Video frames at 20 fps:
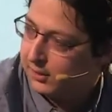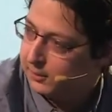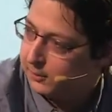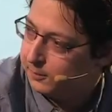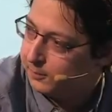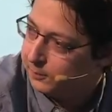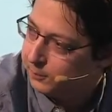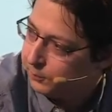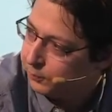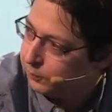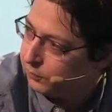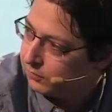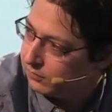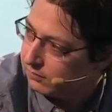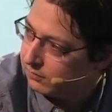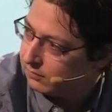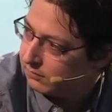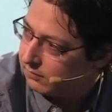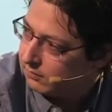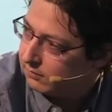So do you
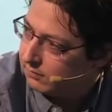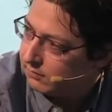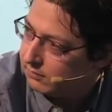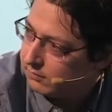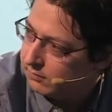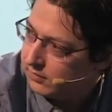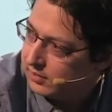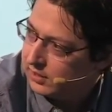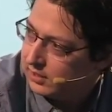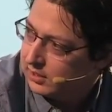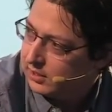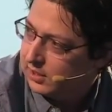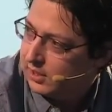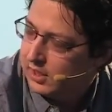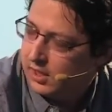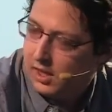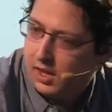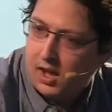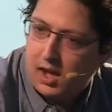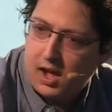think that's your favorite
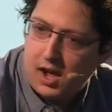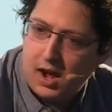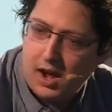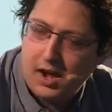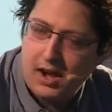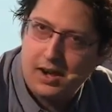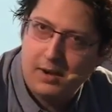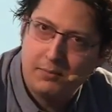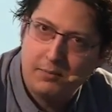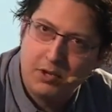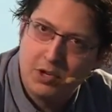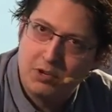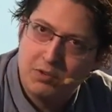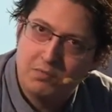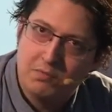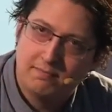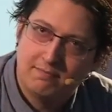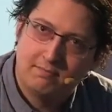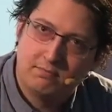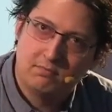Kaggle
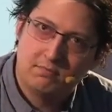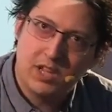competition?